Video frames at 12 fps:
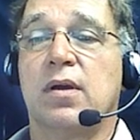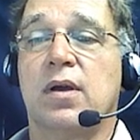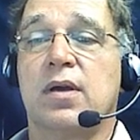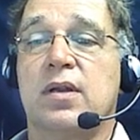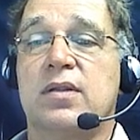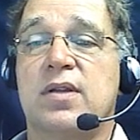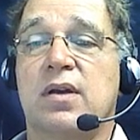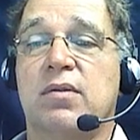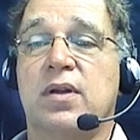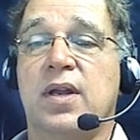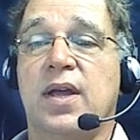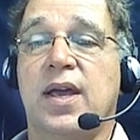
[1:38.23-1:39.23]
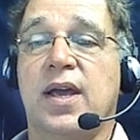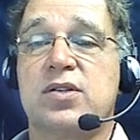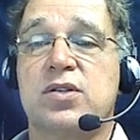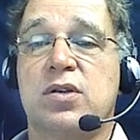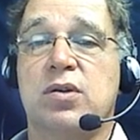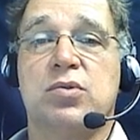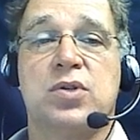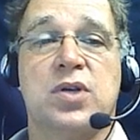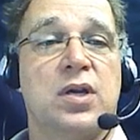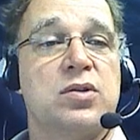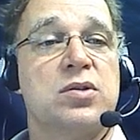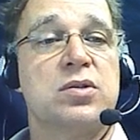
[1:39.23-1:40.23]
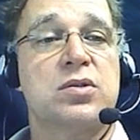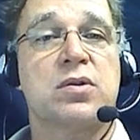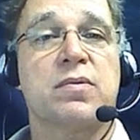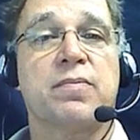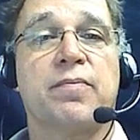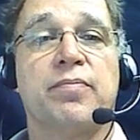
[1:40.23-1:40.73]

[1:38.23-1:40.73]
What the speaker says: I'm going to tell it execute changes.